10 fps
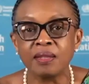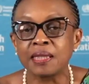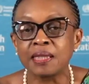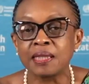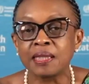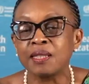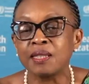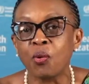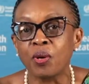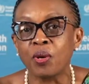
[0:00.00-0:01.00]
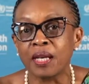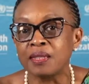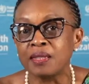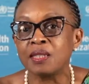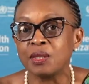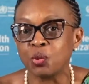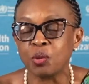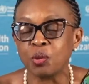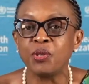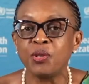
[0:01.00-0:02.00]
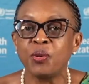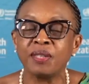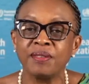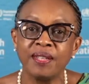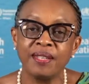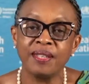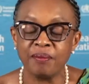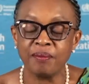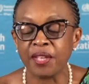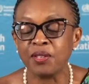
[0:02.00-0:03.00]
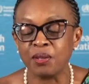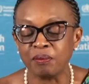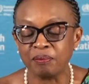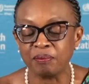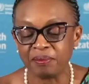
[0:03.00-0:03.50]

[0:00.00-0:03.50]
international organizations will be doing. Thank you.